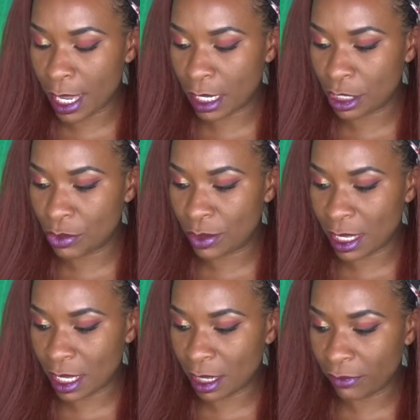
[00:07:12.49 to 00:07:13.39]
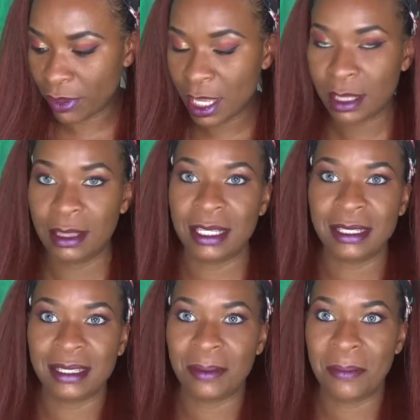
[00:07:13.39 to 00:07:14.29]
and you give, this
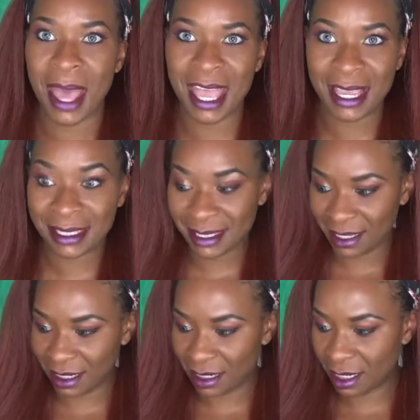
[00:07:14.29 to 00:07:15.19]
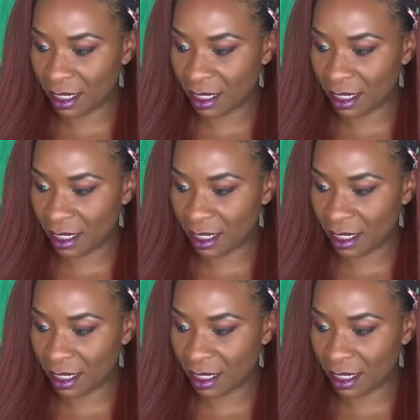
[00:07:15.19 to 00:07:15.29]
is amazing.